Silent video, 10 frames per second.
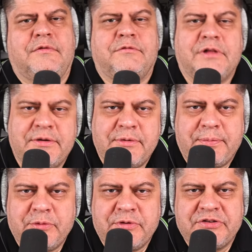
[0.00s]
Vladimir
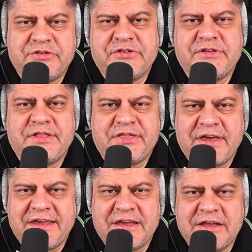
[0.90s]
Putin is
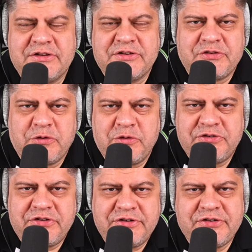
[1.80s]
thanking the
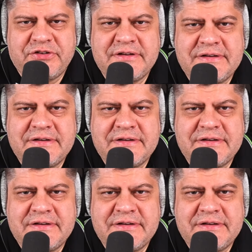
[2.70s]
soldiers